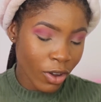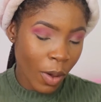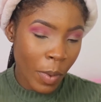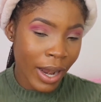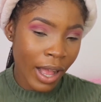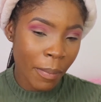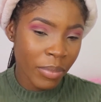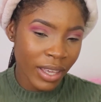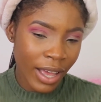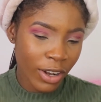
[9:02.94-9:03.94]
come in like a
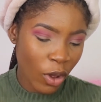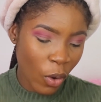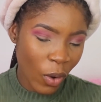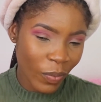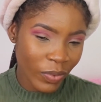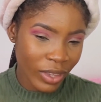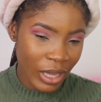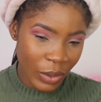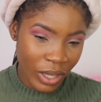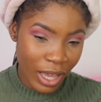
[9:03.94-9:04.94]
piano
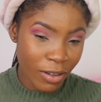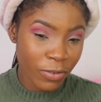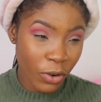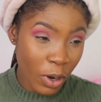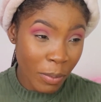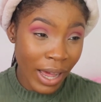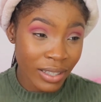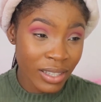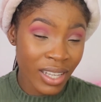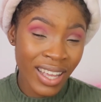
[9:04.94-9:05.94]
looking
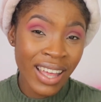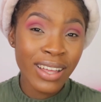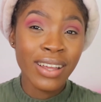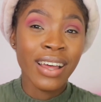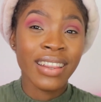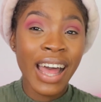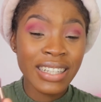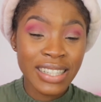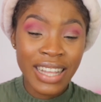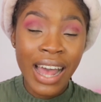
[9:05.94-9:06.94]
format,
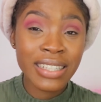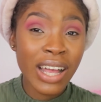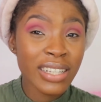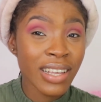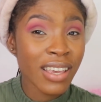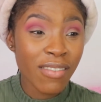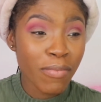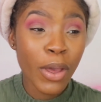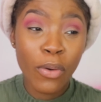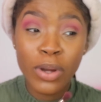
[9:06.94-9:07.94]
that's, as long as you give
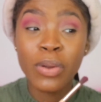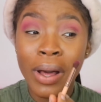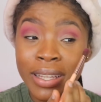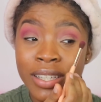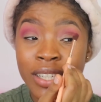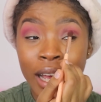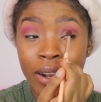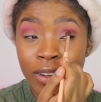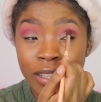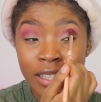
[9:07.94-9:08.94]
me good quality
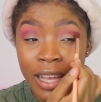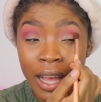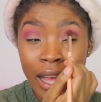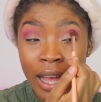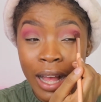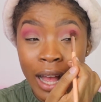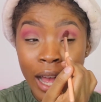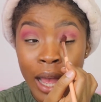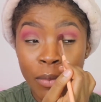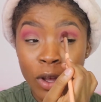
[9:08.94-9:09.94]
shadows,
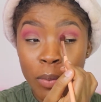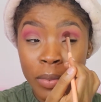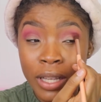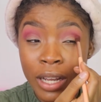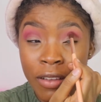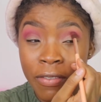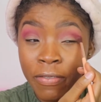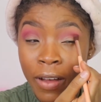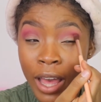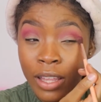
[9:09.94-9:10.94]
I'm completely
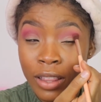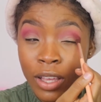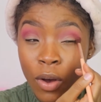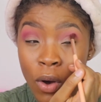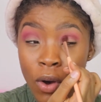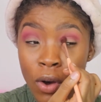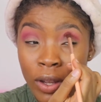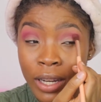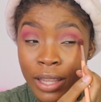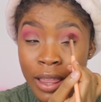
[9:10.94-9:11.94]
fine. The
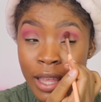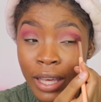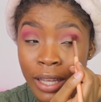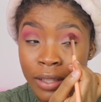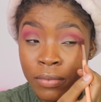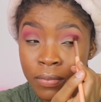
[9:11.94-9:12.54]
only thing